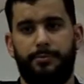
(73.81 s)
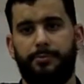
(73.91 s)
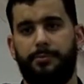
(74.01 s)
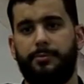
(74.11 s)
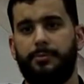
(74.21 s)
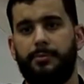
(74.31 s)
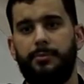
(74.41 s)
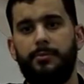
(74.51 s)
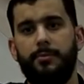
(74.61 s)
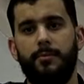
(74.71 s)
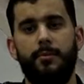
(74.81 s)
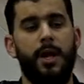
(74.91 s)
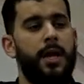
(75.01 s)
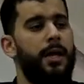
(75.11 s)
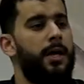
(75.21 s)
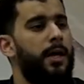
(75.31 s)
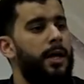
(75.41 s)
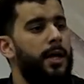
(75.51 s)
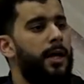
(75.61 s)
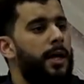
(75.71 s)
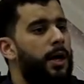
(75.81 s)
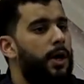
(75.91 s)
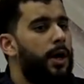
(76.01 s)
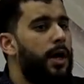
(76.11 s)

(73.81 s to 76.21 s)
[no speech]